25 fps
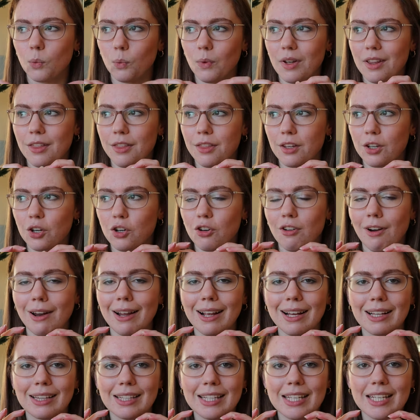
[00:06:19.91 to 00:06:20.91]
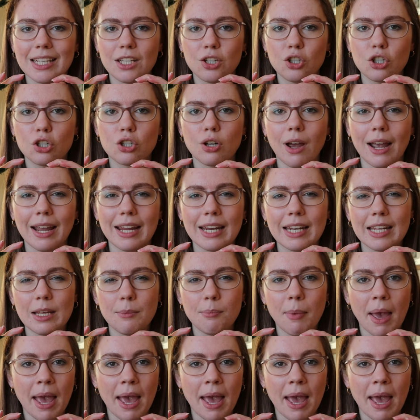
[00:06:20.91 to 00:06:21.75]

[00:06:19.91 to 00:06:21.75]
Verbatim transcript: with the crinkly, shiny